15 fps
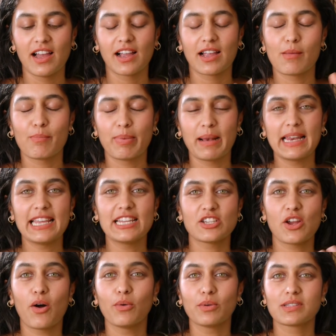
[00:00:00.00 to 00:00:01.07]
complete
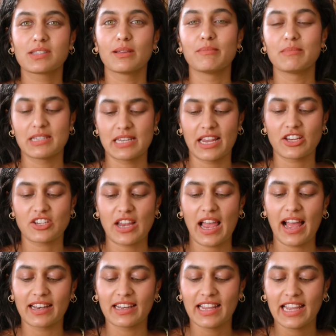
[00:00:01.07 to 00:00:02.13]
wholesome dish,
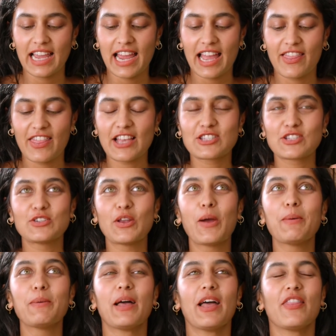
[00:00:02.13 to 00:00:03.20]
and there's
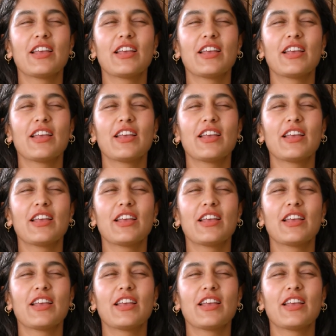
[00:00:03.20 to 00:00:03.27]
no